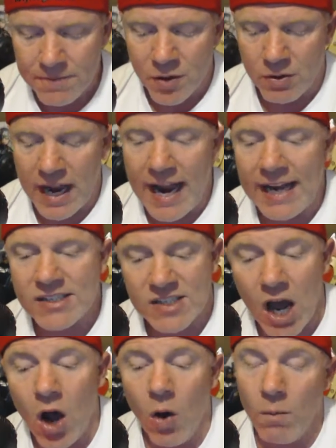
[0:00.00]
Okay,
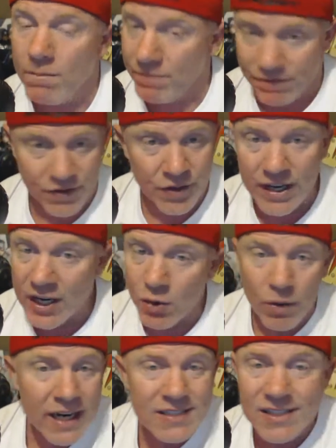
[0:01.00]
so if you need
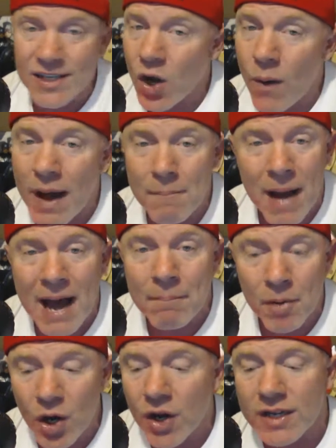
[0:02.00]
a reason to go out and buy a
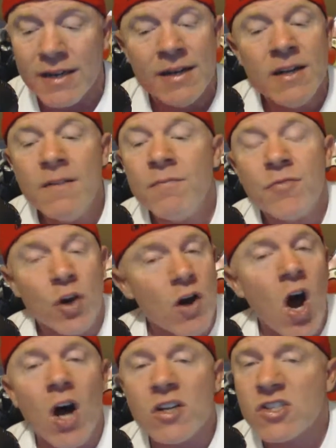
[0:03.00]
book, they're
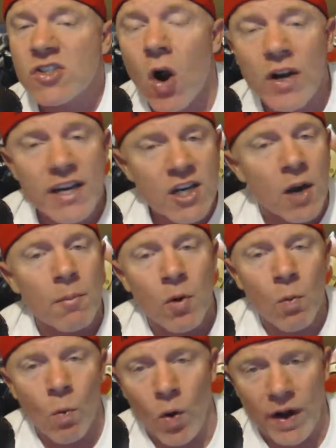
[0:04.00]
all starting at number
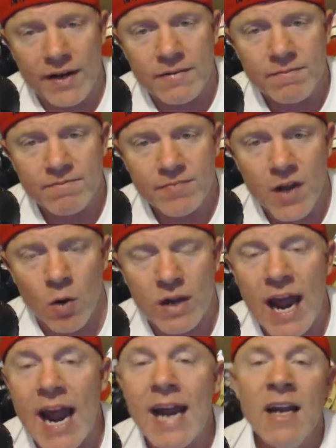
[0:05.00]
one.
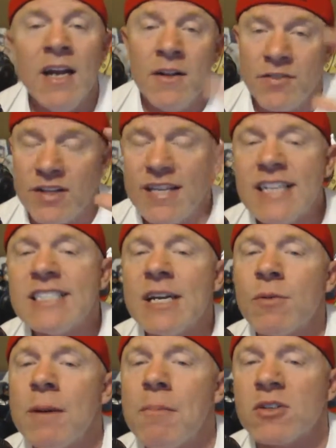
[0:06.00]
Okay, the DC